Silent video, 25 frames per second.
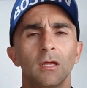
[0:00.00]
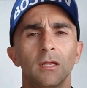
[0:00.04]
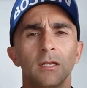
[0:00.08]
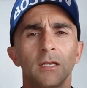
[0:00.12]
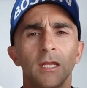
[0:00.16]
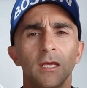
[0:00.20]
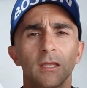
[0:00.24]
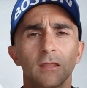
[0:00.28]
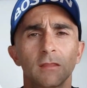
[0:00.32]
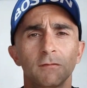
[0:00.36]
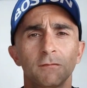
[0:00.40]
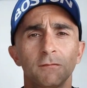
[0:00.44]

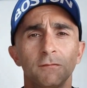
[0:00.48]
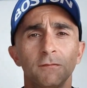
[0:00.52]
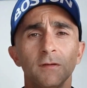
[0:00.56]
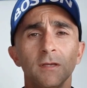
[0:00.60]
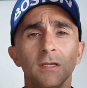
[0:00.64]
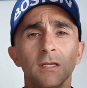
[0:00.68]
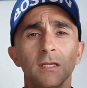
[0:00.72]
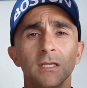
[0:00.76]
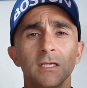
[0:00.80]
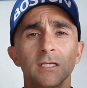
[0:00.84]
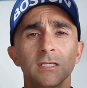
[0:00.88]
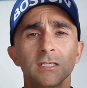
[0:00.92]
Now the
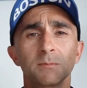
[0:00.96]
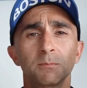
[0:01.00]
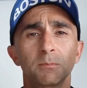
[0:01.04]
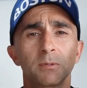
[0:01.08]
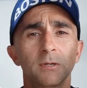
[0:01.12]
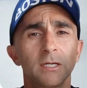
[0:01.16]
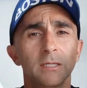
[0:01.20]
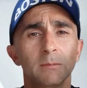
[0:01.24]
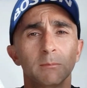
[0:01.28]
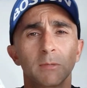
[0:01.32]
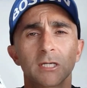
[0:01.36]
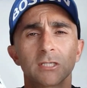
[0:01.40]
fit is
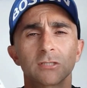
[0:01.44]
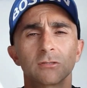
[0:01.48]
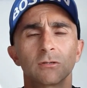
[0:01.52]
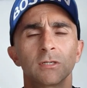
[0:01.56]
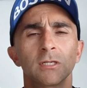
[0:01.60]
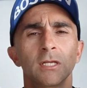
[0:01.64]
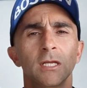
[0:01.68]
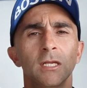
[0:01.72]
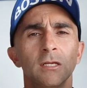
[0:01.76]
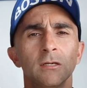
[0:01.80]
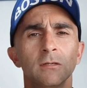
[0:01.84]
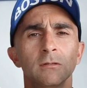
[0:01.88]
pretty much
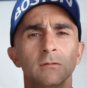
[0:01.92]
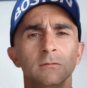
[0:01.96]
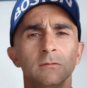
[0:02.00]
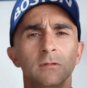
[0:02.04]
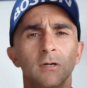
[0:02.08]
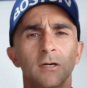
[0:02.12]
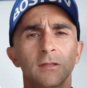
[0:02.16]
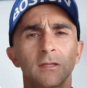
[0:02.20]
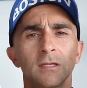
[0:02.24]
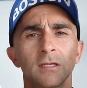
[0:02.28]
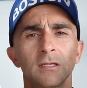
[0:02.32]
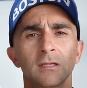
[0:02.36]

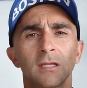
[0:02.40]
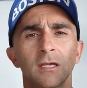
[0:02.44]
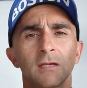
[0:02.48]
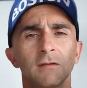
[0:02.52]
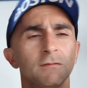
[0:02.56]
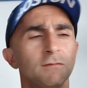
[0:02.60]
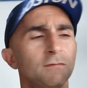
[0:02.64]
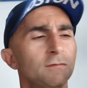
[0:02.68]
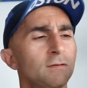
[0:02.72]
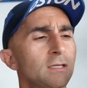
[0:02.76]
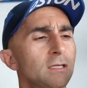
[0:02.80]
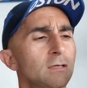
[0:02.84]
identical. I think they
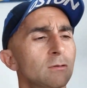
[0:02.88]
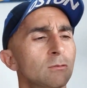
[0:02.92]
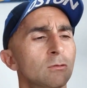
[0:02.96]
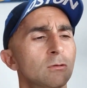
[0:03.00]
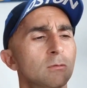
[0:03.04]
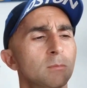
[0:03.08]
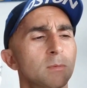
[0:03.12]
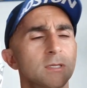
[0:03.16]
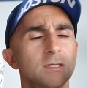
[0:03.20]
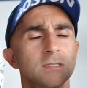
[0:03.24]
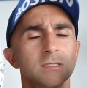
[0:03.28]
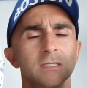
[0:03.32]
fit
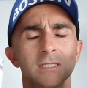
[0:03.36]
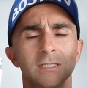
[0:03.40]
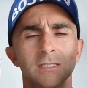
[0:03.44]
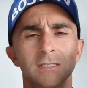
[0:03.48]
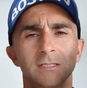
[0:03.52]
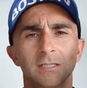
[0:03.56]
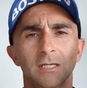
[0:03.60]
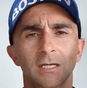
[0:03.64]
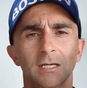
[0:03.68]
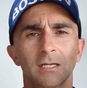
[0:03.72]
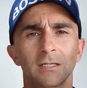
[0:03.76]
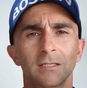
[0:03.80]
almost
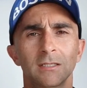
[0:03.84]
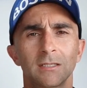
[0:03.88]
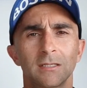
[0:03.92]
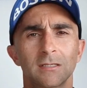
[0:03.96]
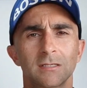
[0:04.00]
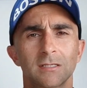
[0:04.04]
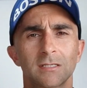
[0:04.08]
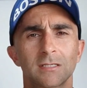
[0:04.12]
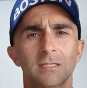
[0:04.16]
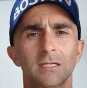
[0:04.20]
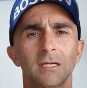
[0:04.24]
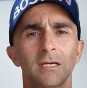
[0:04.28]
exactly
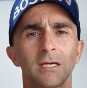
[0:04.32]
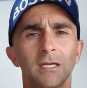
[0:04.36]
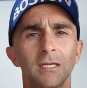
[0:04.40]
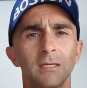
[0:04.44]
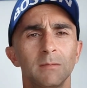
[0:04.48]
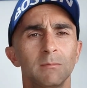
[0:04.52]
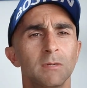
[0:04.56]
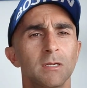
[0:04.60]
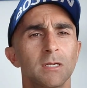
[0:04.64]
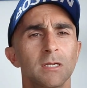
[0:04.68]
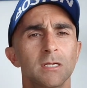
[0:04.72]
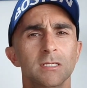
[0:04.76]
the
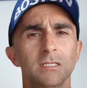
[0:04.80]
same.